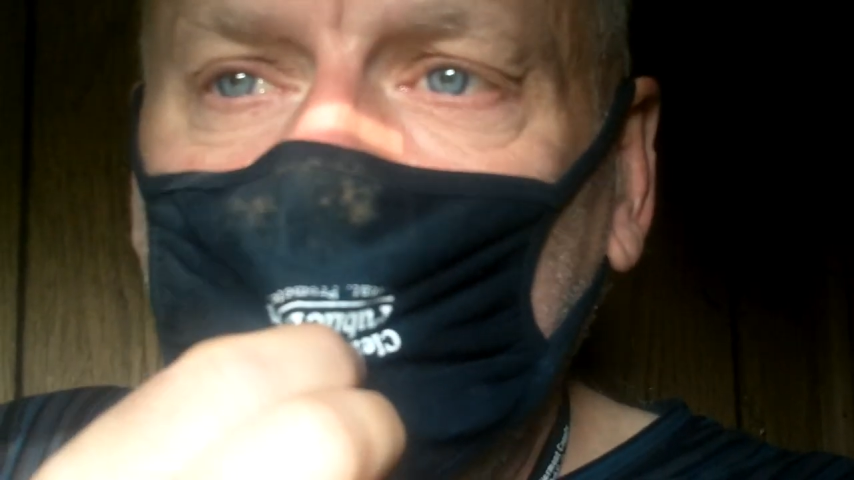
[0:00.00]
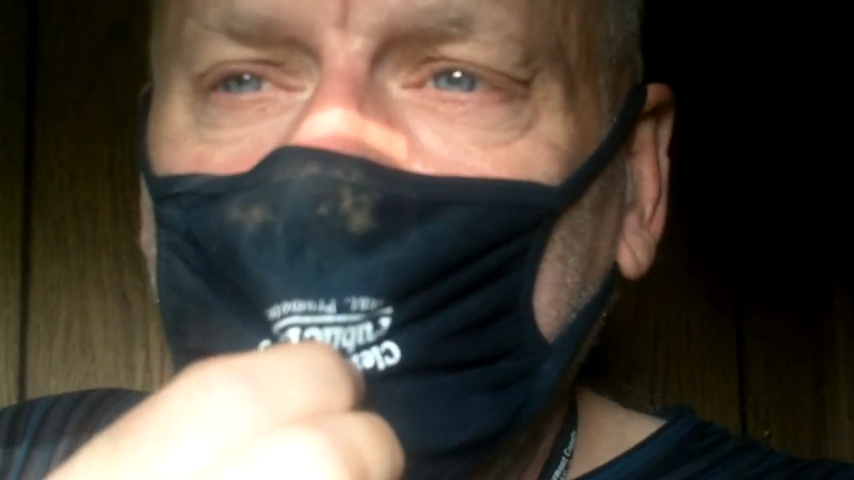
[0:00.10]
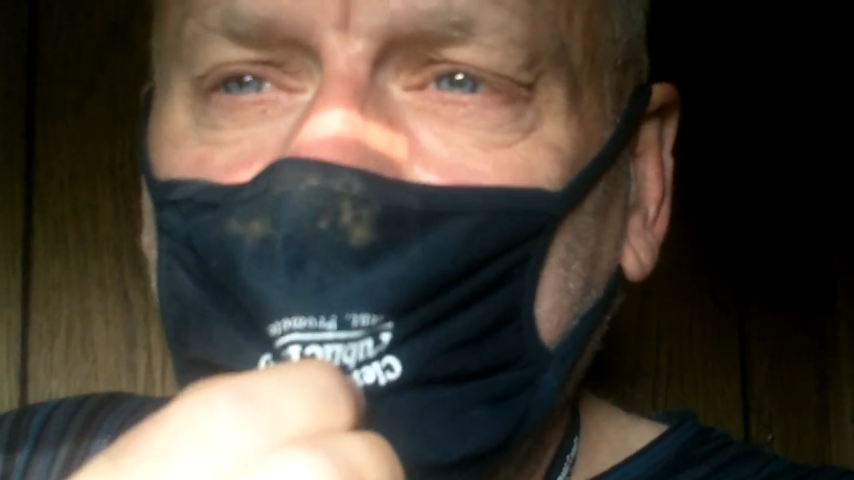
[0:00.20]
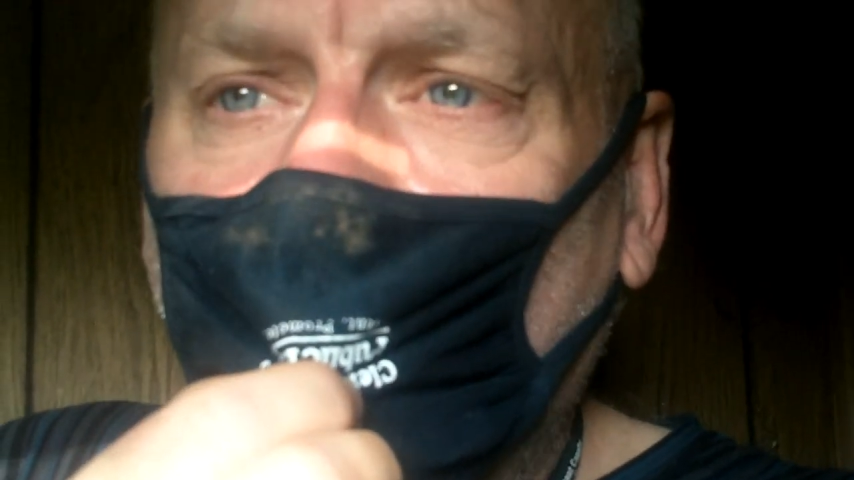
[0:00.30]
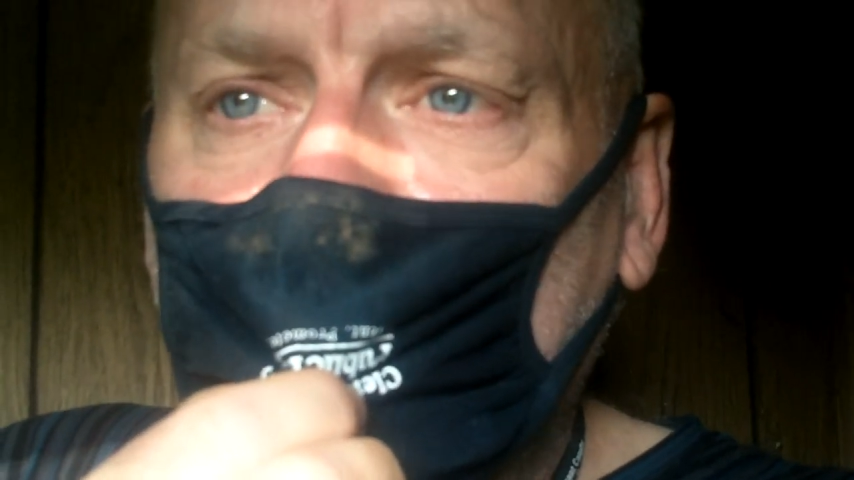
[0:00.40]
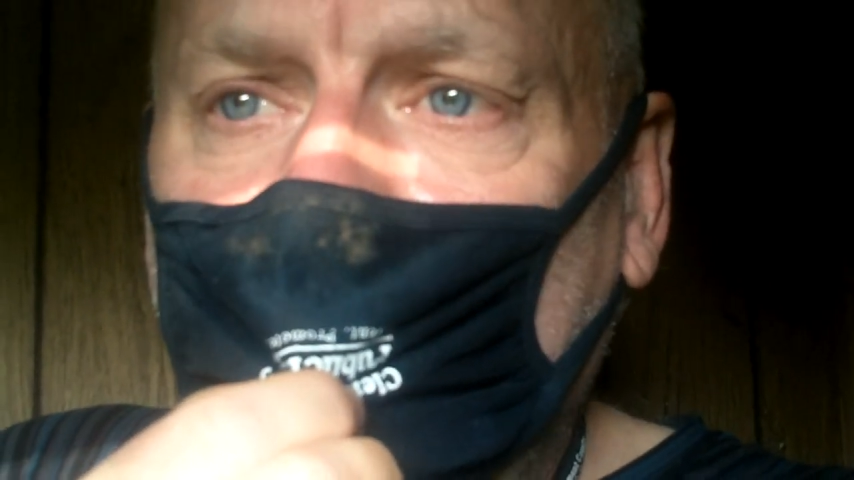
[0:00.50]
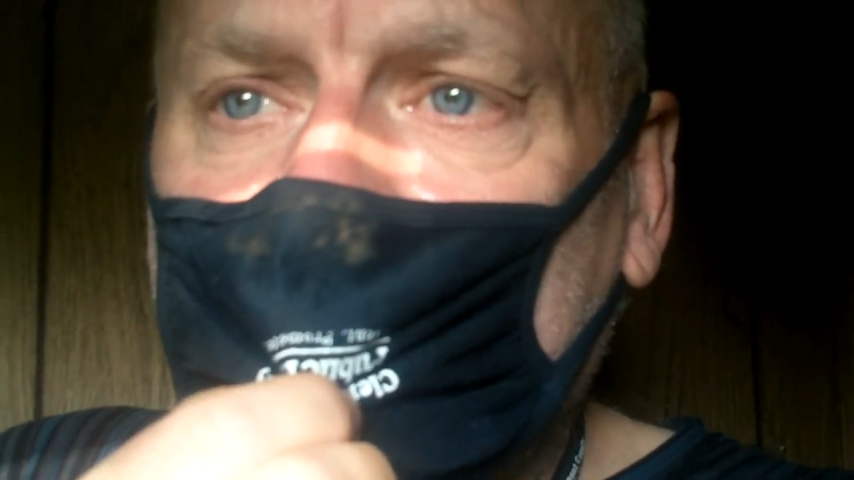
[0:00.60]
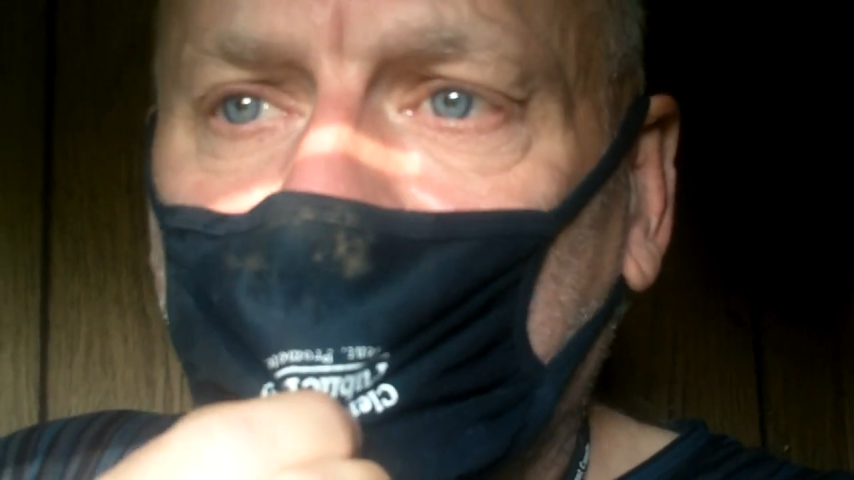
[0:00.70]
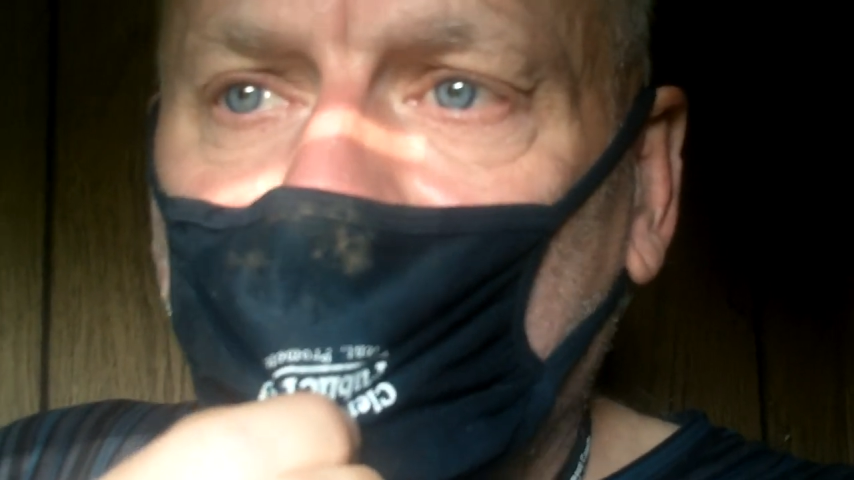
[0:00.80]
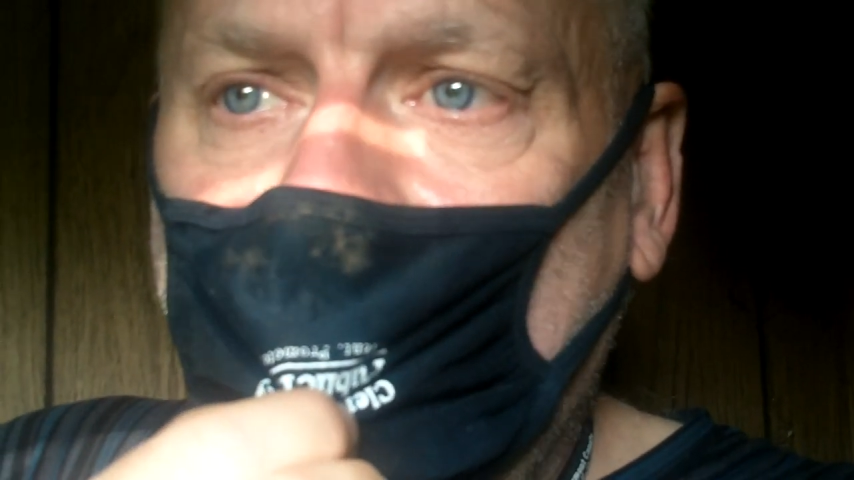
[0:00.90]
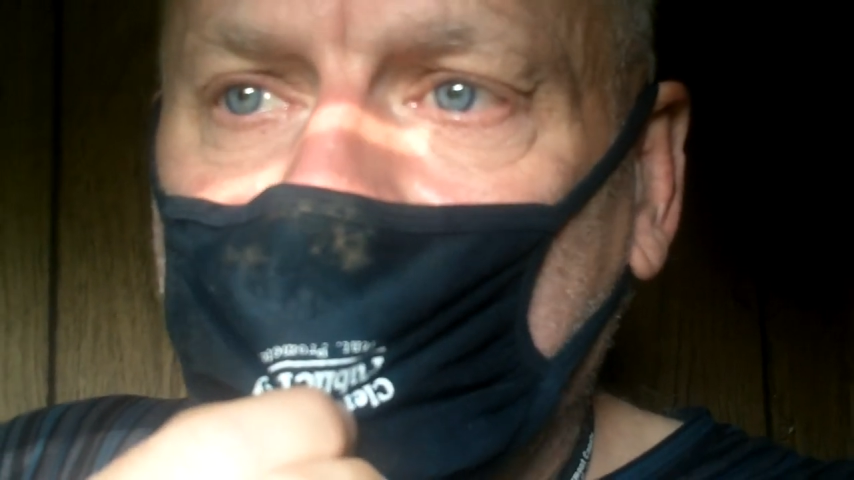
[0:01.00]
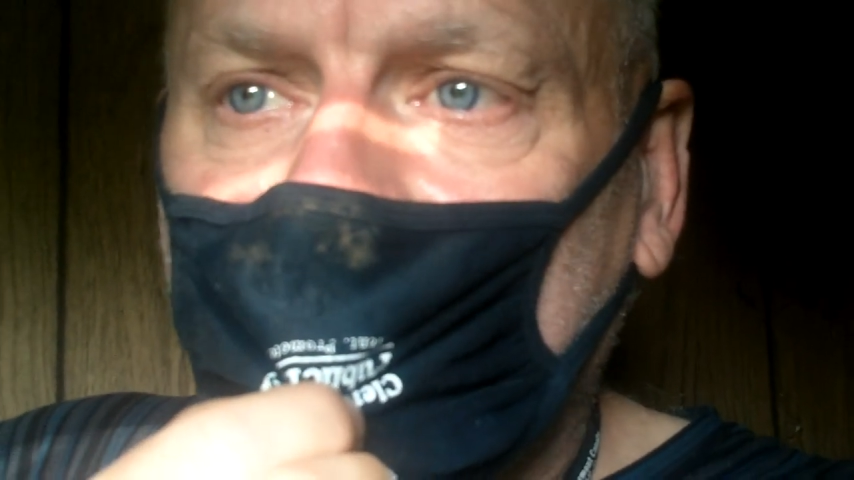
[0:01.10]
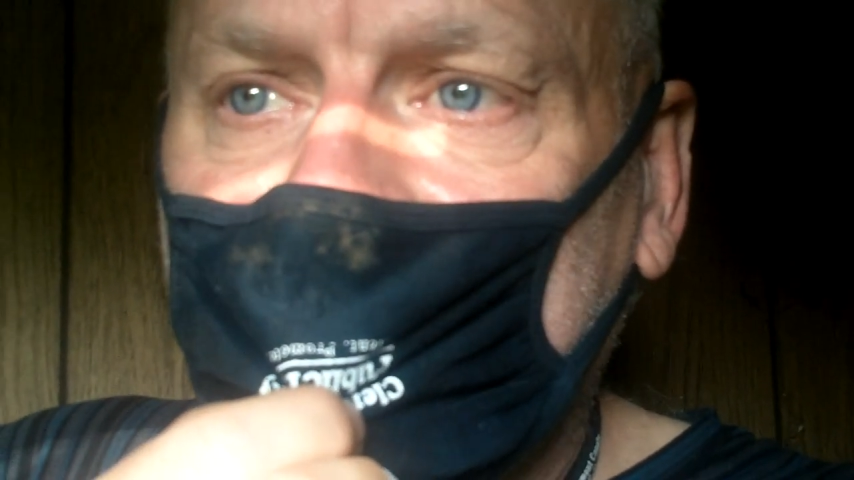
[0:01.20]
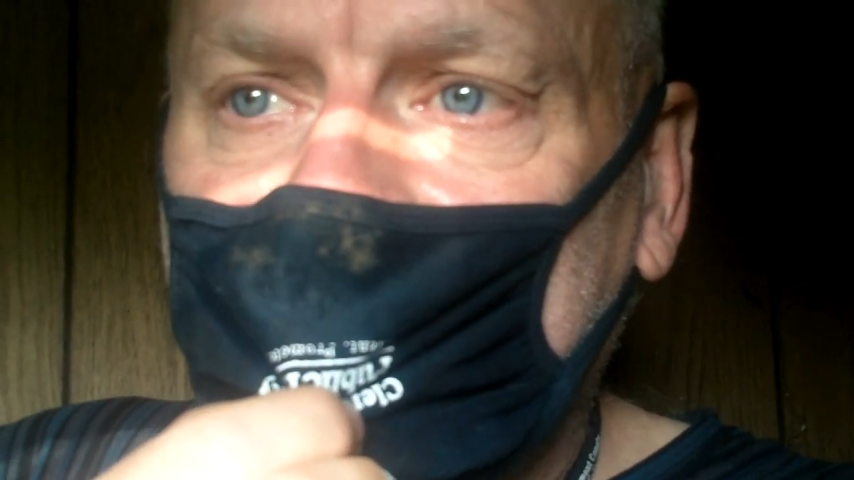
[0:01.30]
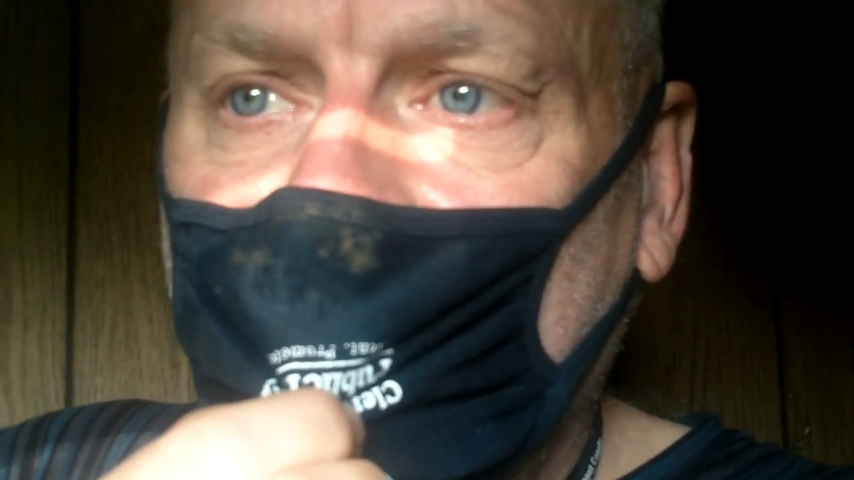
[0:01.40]
But let's go back to
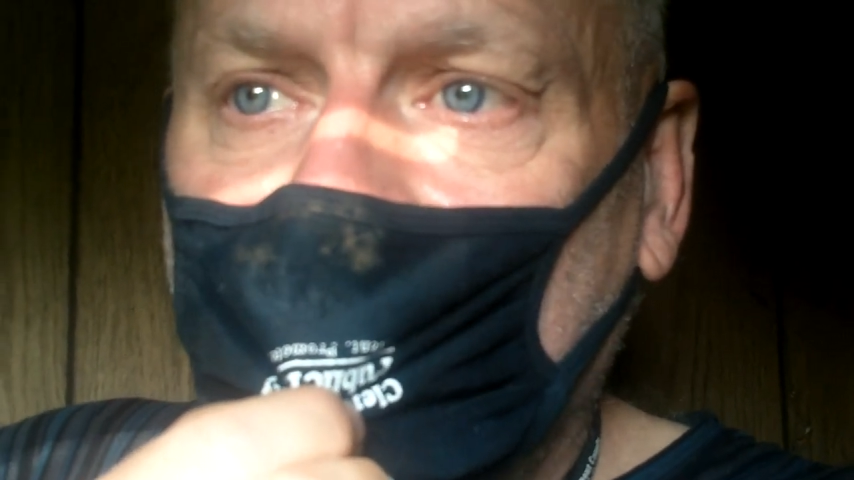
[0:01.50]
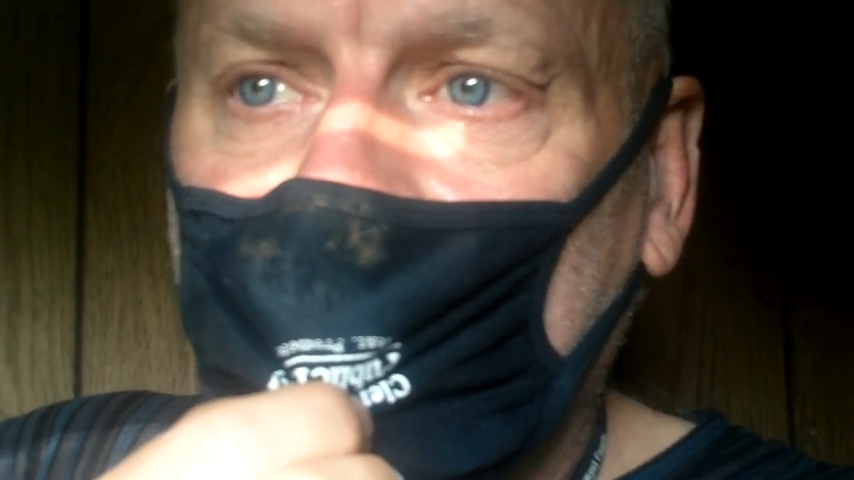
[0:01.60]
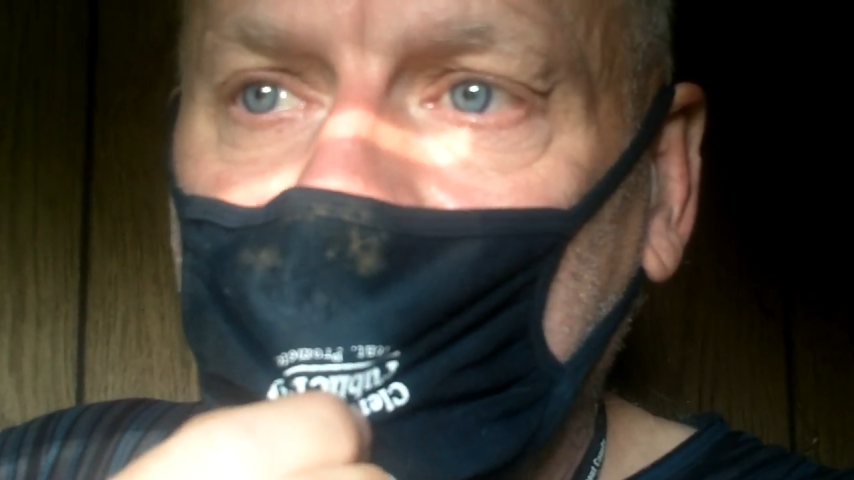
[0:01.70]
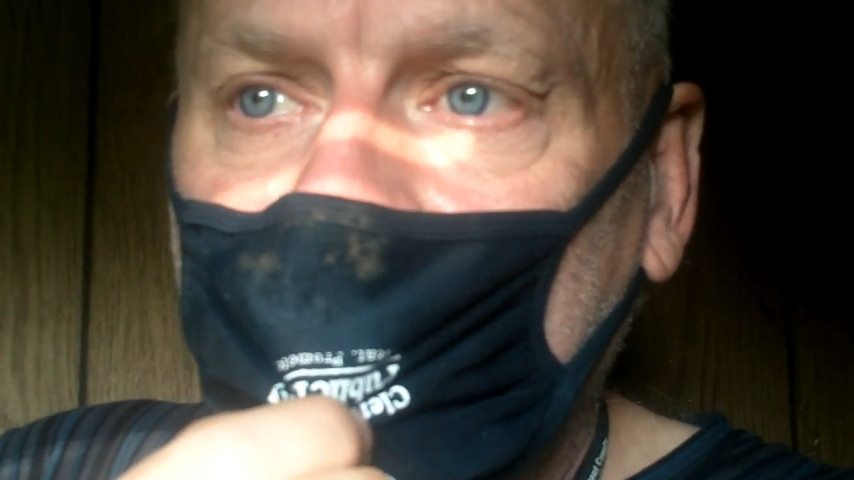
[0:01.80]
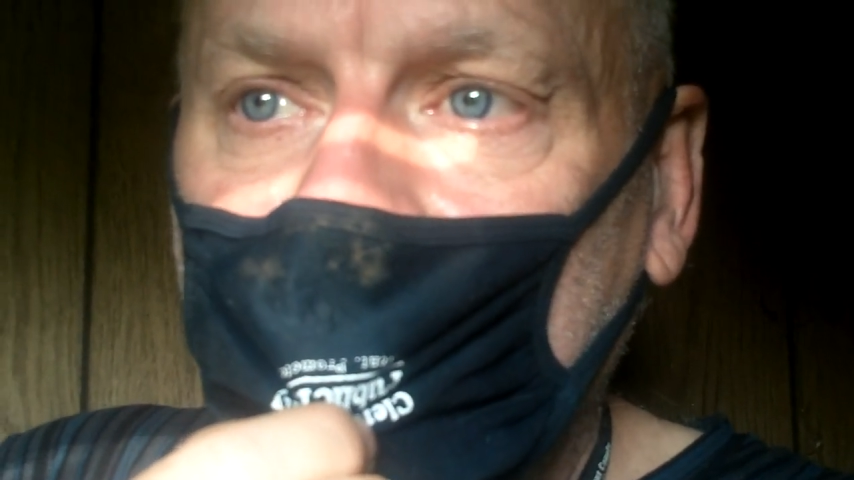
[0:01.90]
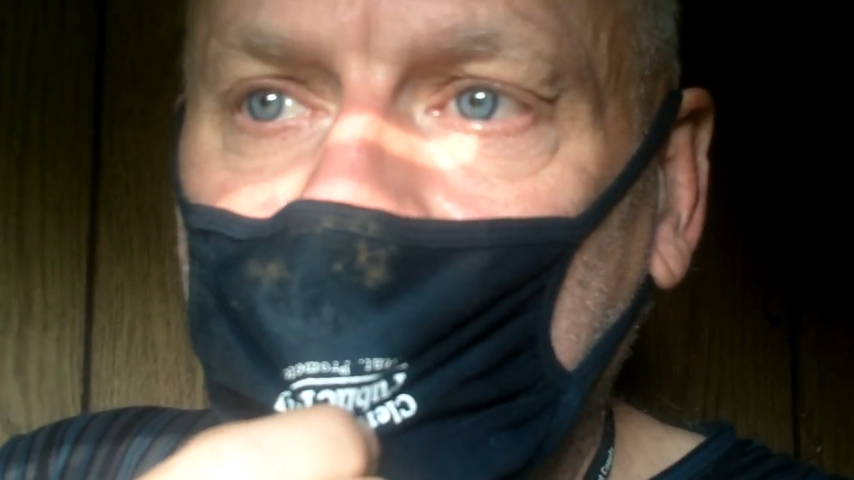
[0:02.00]
Robert Stack.